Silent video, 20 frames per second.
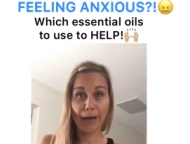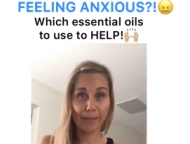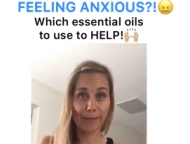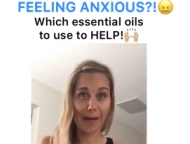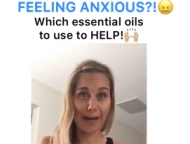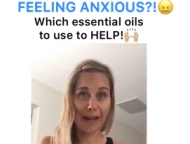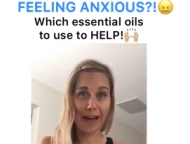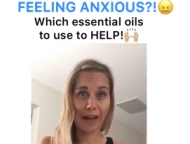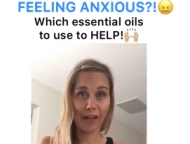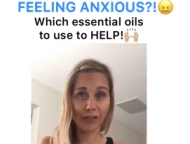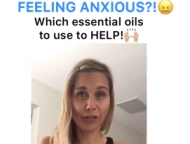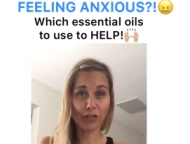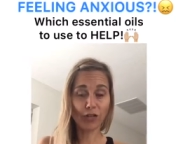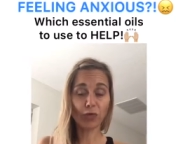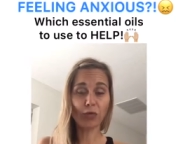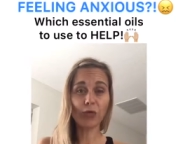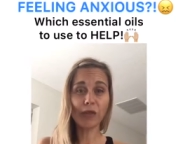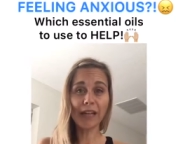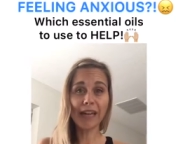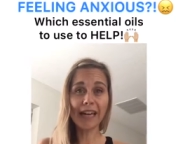in my health
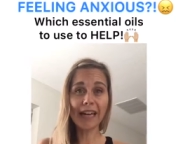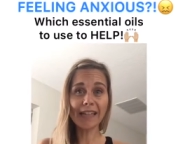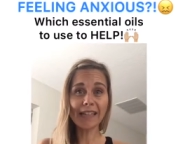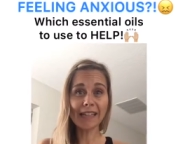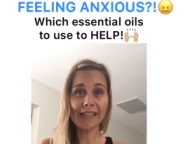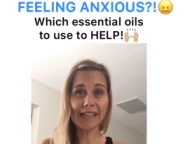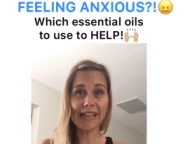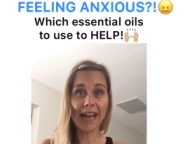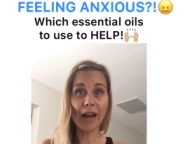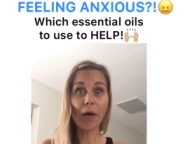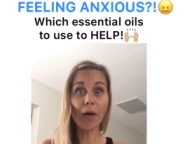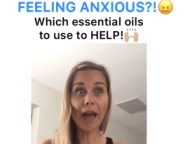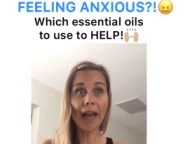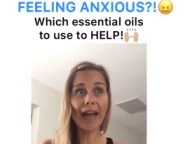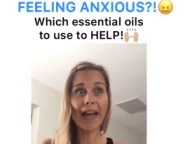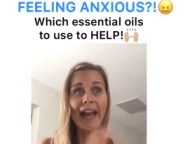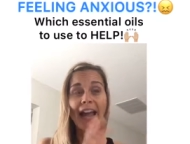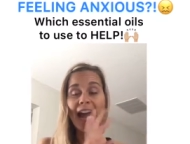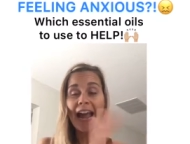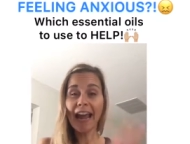toolkit to say,
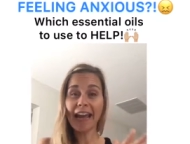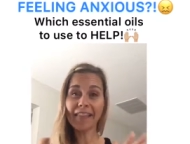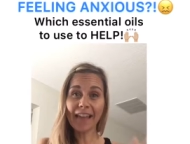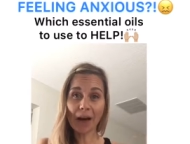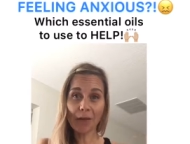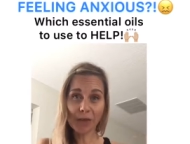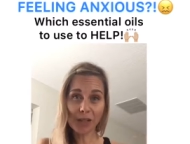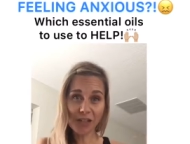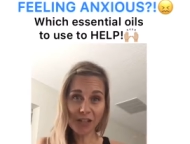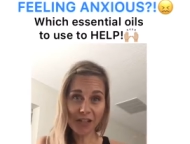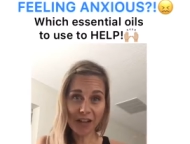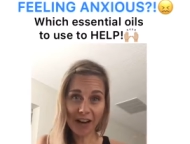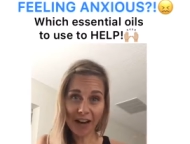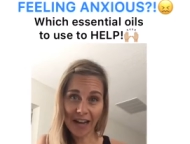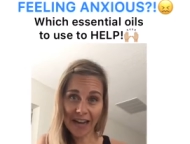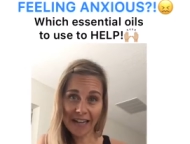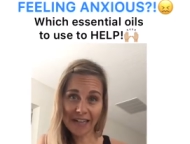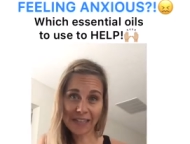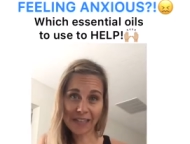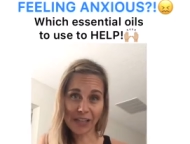okay, hey, that one's
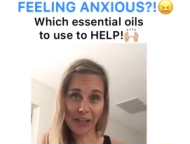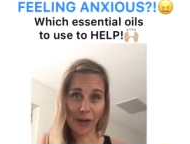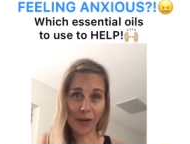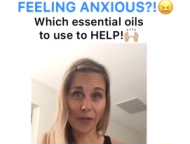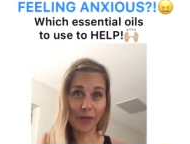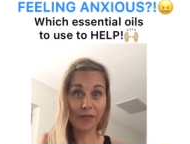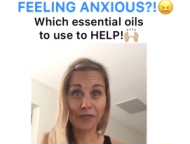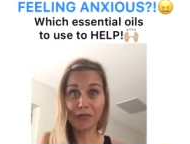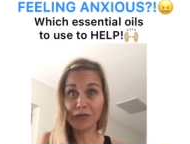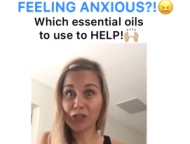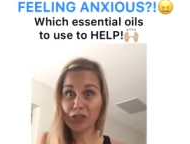not, you know,